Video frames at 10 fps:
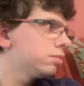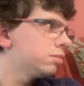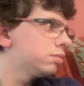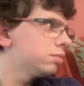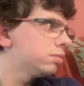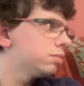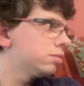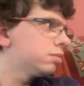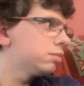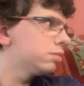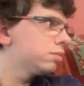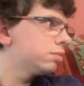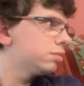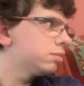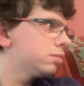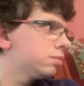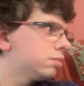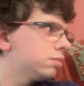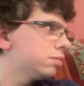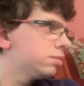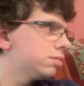This person isn't speaking.